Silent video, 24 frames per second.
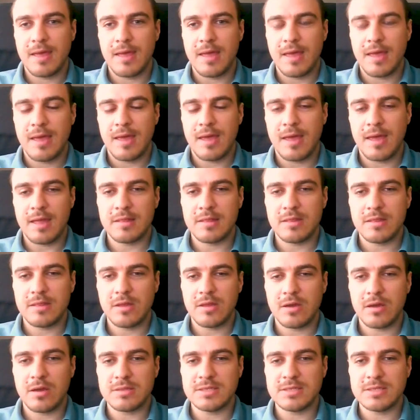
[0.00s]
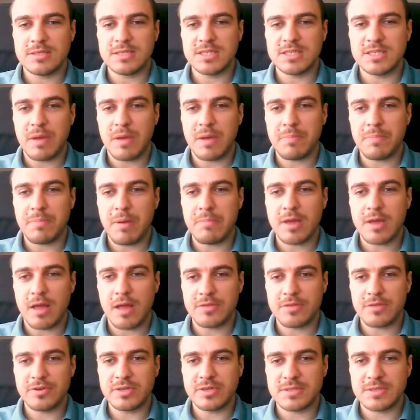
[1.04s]
And this is my public
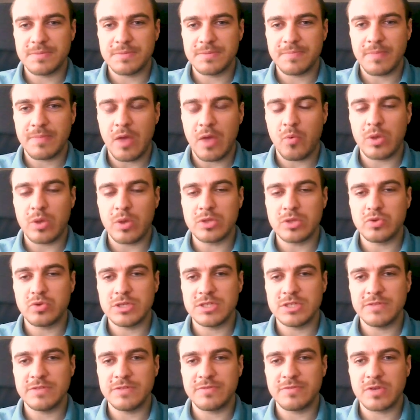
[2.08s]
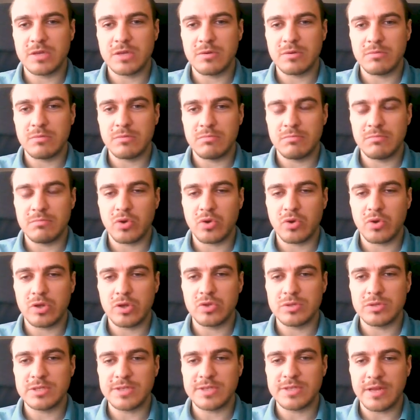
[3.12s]
address. I want to receive Bitcoin
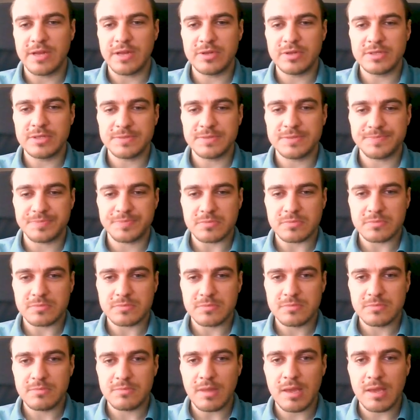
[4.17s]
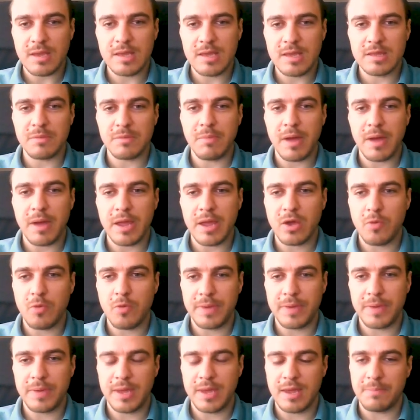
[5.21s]
to this address, either by
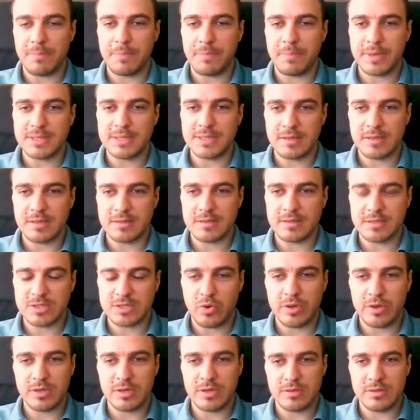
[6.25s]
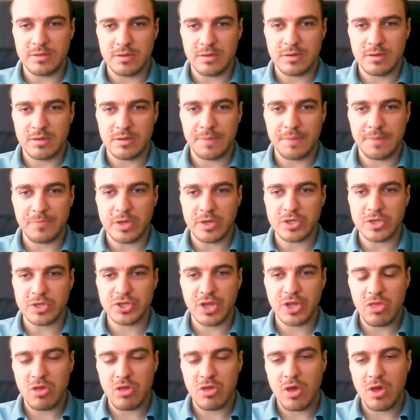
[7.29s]
copying and pasting this coin in the crypto
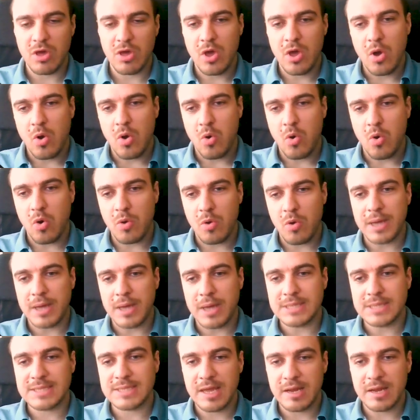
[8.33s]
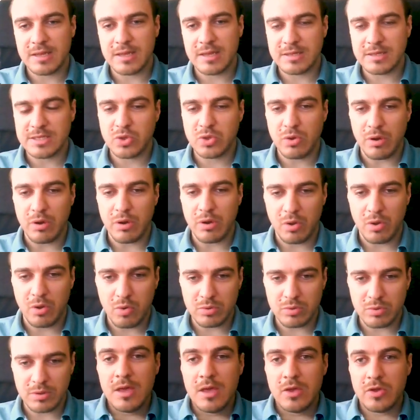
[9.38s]
exchange, or by scanning this QR
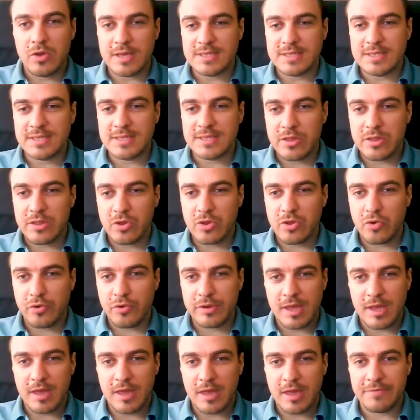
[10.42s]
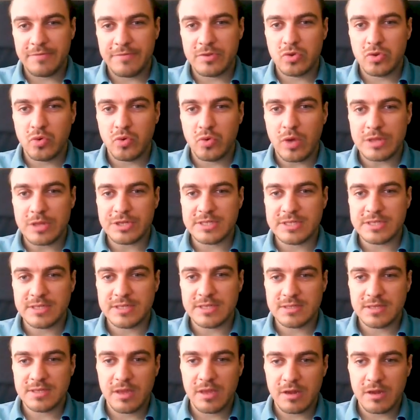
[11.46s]
code. You can see that I already have two
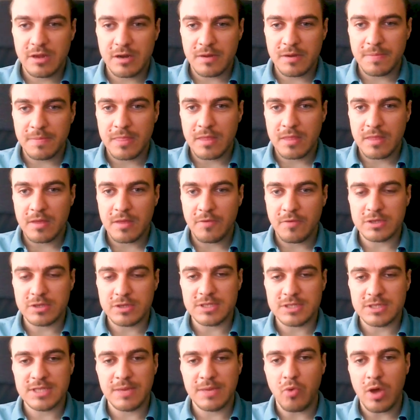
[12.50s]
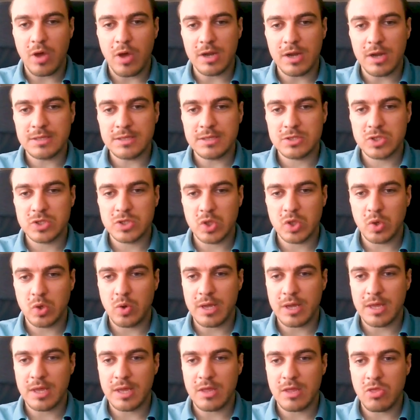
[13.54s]
addresses here for the same wallet, so
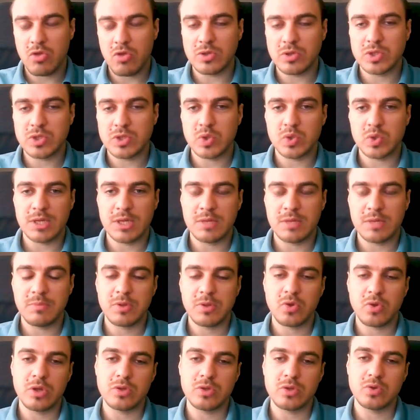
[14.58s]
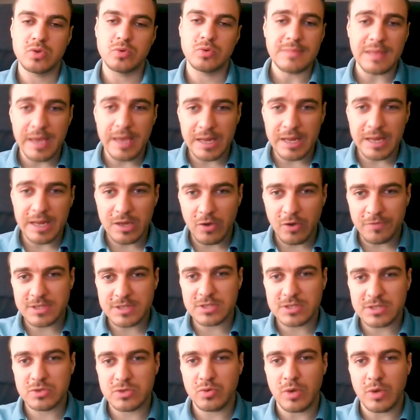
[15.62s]
I can choose to send Bitcoin to any of
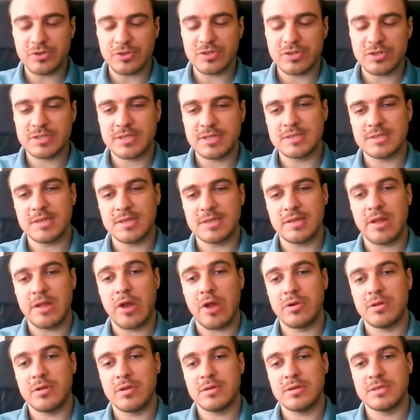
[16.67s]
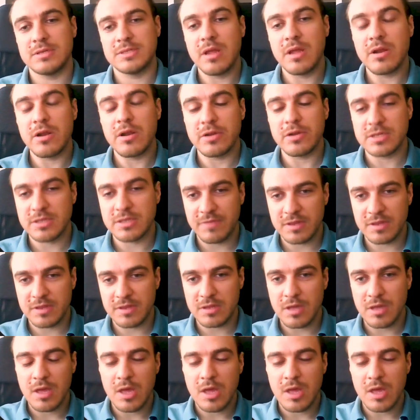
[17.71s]
these two addresses and I'll still receive it
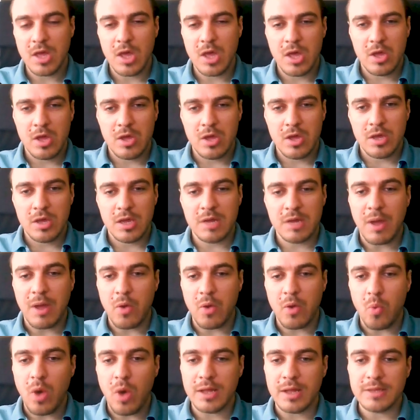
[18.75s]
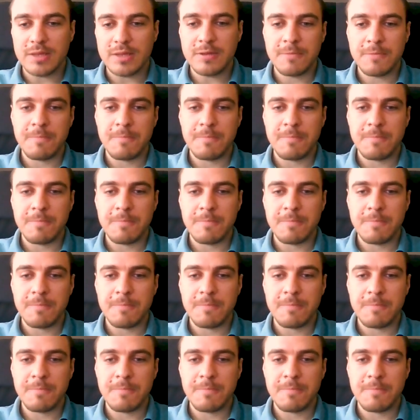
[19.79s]
in my wallet.